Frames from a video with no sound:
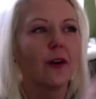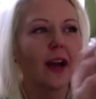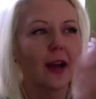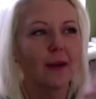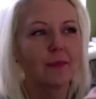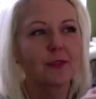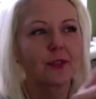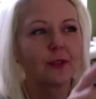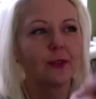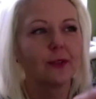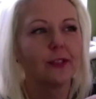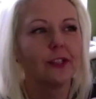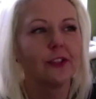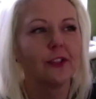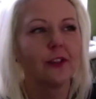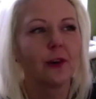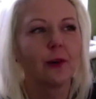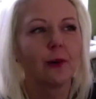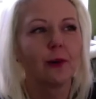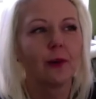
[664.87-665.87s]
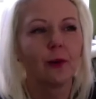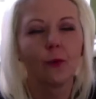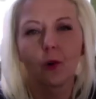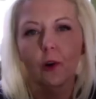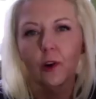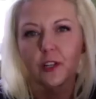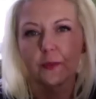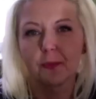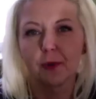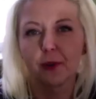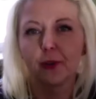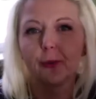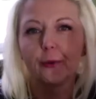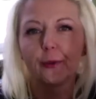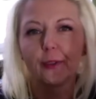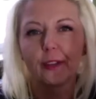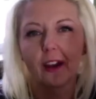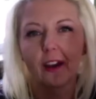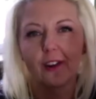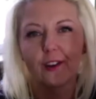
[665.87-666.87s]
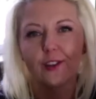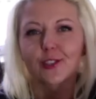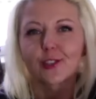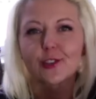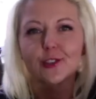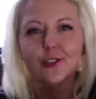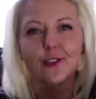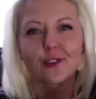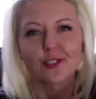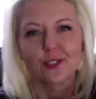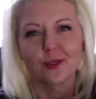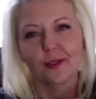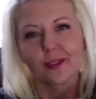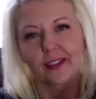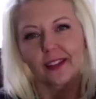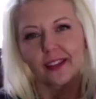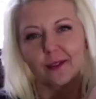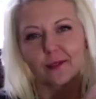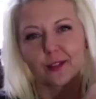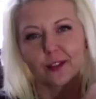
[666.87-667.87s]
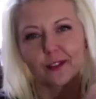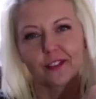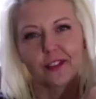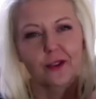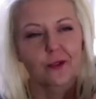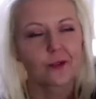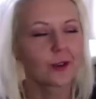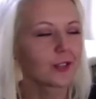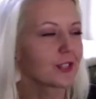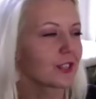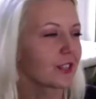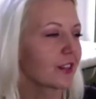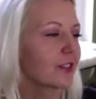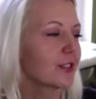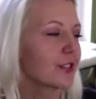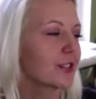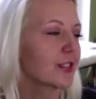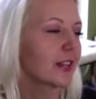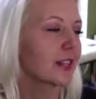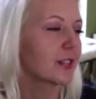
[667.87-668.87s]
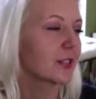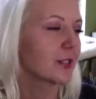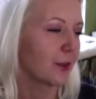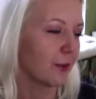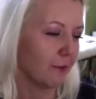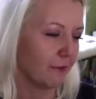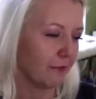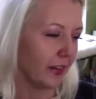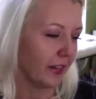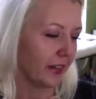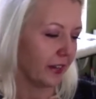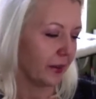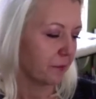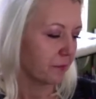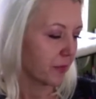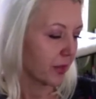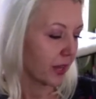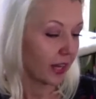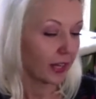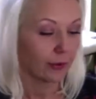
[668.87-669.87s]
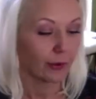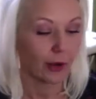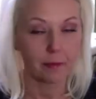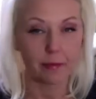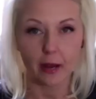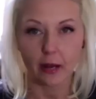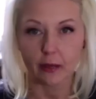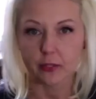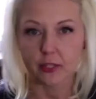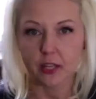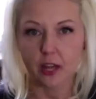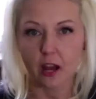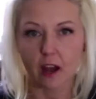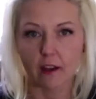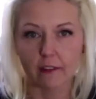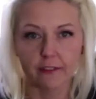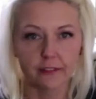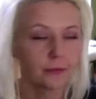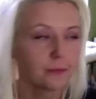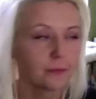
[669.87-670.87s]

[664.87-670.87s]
absolutely no awards, but who cares? Because you know some of the games have the award stickers. That's so funny. Anyway, Bounce Off,